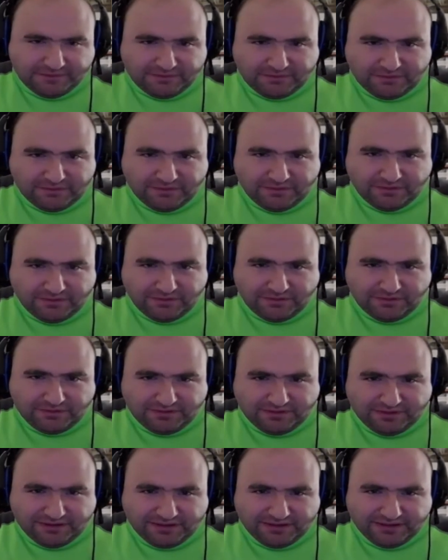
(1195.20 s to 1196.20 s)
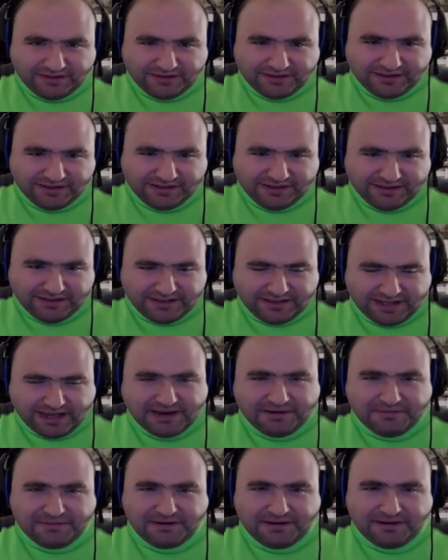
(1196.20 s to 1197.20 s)
Ooh.
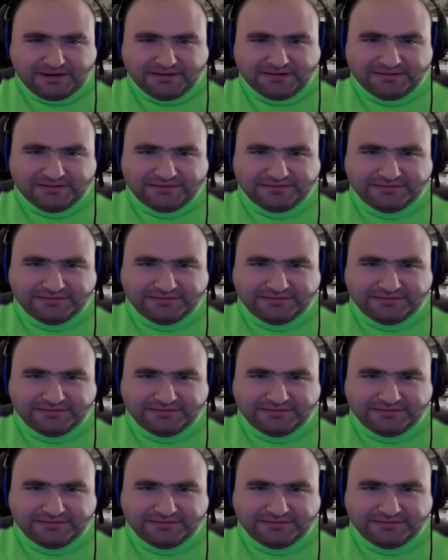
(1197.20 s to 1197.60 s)
There we go.